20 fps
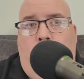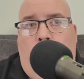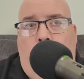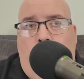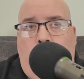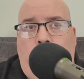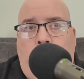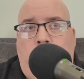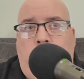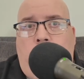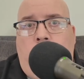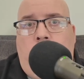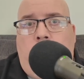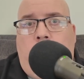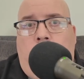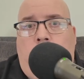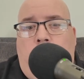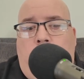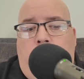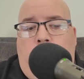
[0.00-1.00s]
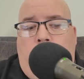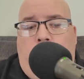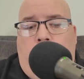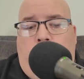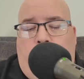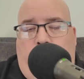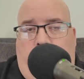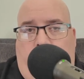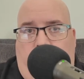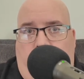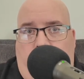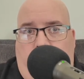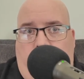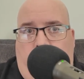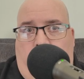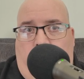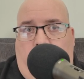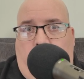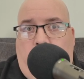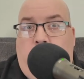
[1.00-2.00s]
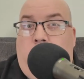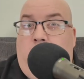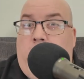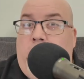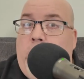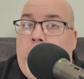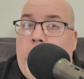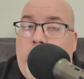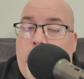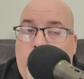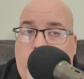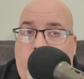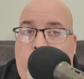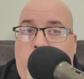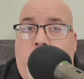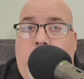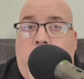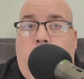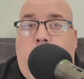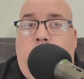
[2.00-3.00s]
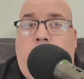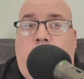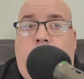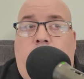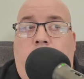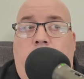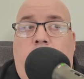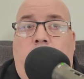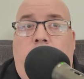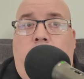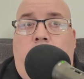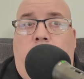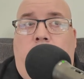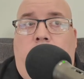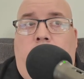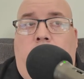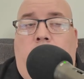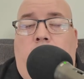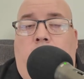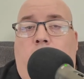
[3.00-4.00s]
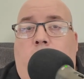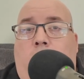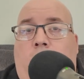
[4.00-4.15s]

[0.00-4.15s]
owns the radio channels, and they own the radios that, the